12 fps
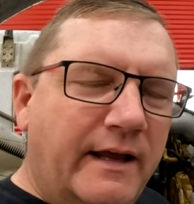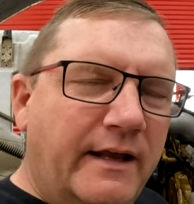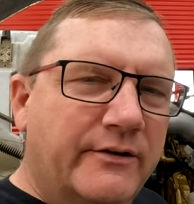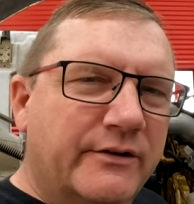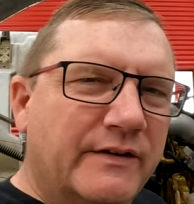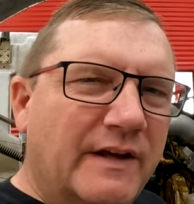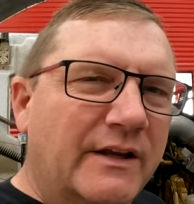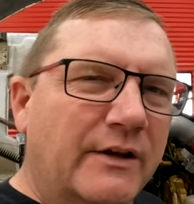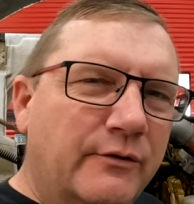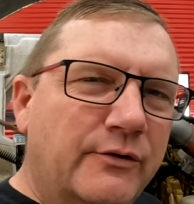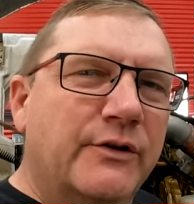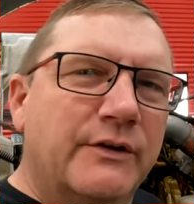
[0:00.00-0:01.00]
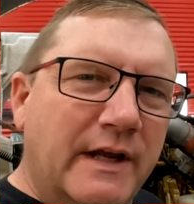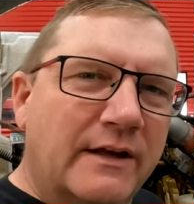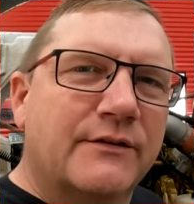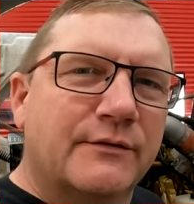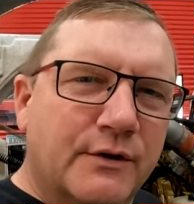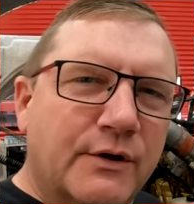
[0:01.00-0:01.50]
Andrea's like, you should
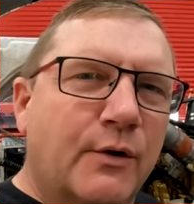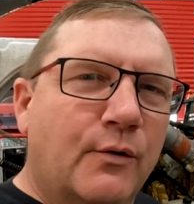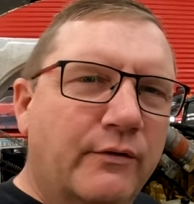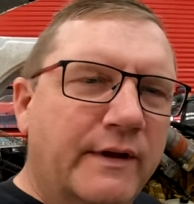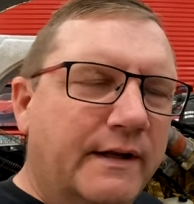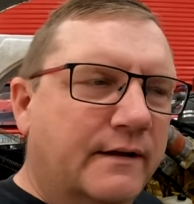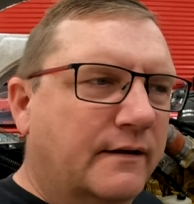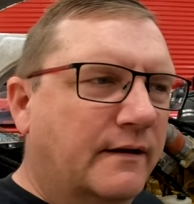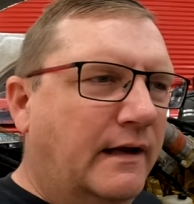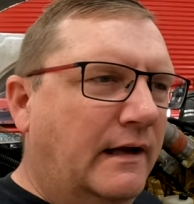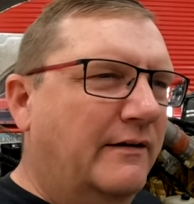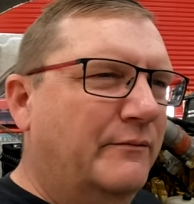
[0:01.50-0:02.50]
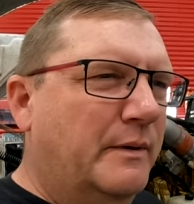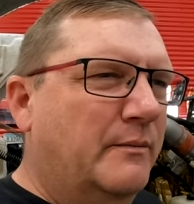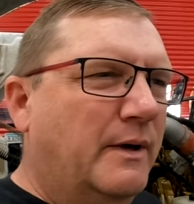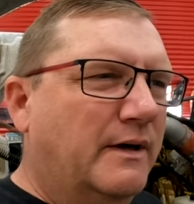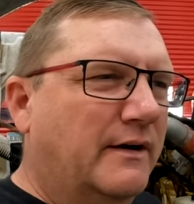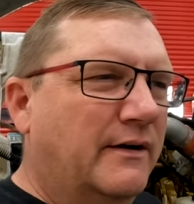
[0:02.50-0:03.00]
test for COVID. And I've been
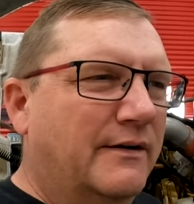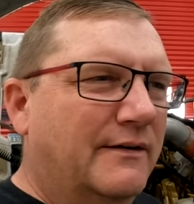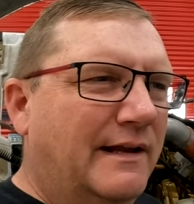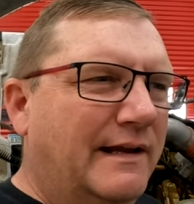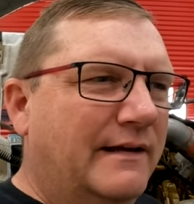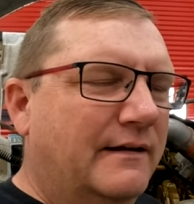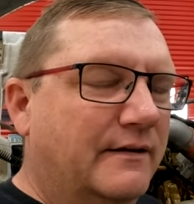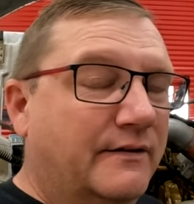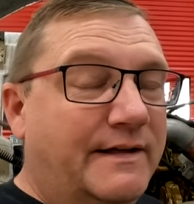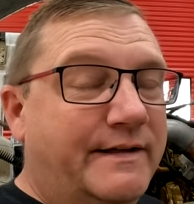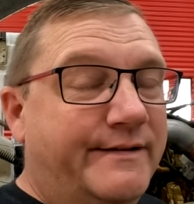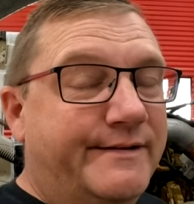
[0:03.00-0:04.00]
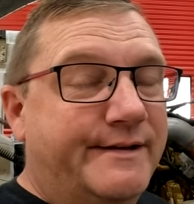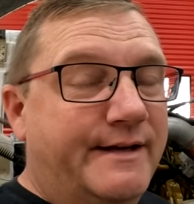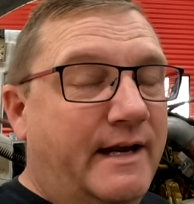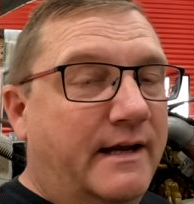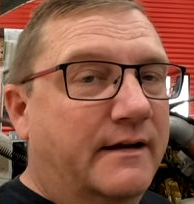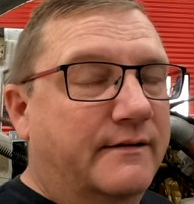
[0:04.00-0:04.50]
bugging her, like, because I tested
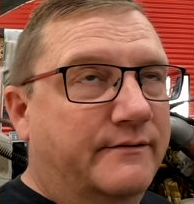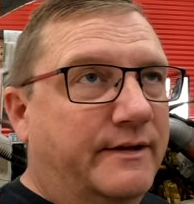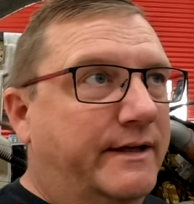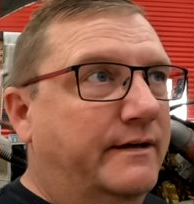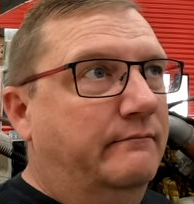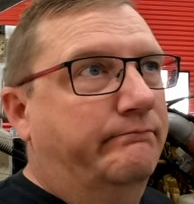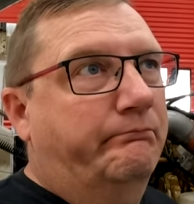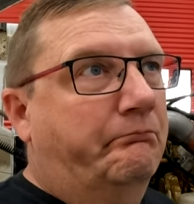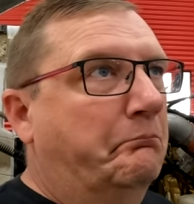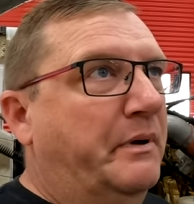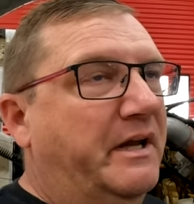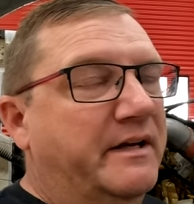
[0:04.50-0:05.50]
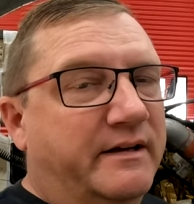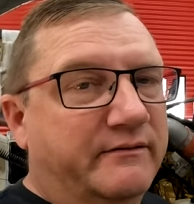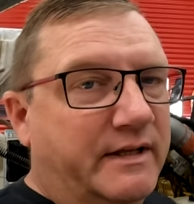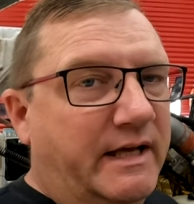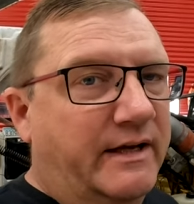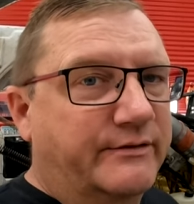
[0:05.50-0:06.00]
negative, like, beginning of
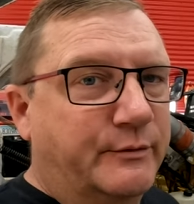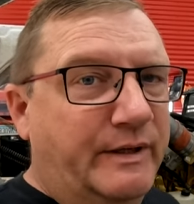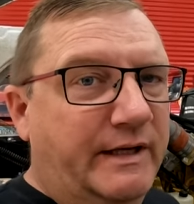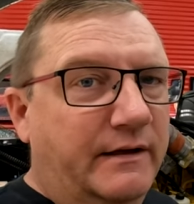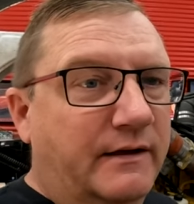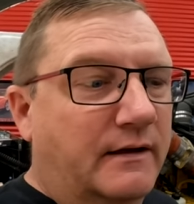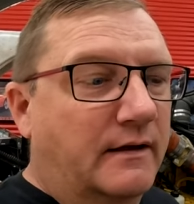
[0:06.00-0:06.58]
last week.